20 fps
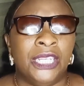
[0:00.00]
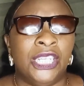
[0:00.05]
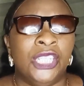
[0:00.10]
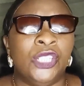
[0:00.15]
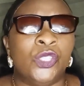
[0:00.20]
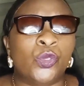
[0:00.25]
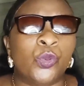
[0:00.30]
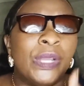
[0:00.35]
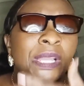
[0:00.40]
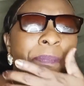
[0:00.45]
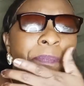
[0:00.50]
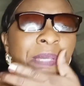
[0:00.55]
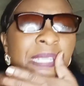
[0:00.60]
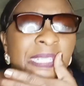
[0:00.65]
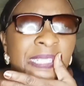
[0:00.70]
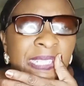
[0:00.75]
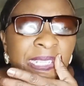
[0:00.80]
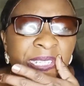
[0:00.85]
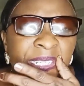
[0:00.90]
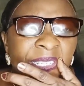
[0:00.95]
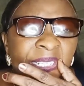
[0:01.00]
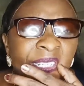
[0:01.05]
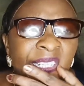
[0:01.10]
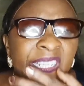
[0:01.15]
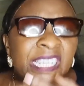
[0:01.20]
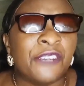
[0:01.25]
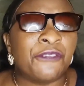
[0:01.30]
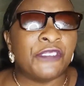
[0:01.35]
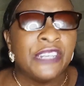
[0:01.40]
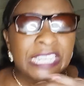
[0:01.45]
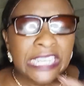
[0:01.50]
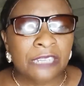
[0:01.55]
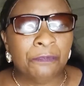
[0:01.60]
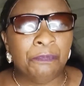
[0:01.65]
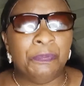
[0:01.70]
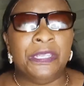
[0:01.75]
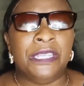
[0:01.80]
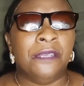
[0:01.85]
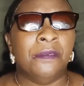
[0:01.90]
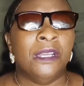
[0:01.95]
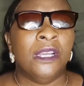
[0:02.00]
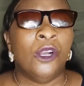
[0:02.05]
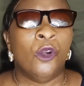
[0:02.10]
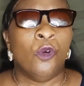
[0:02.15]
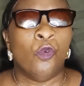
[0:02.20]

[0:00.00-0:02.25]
into a meeting if need be.